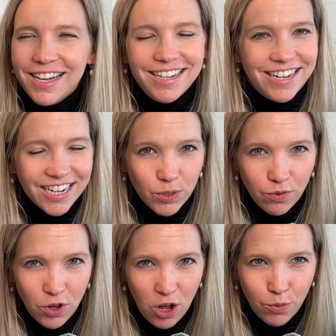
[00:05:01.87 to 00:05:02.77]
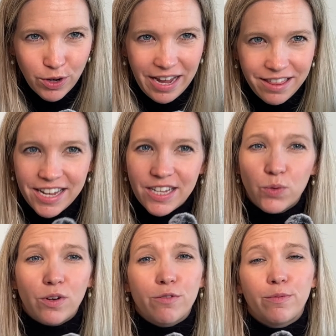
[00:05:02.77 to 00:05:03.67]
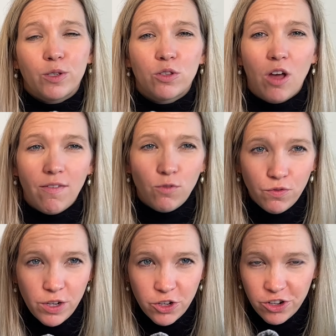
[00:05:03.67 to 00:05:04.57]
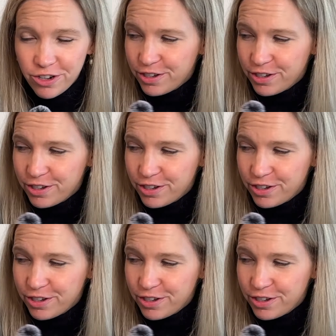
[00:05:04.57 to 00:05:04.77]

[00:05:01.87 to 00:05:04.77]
Next, we've got what I think is one of the most thoughtful features.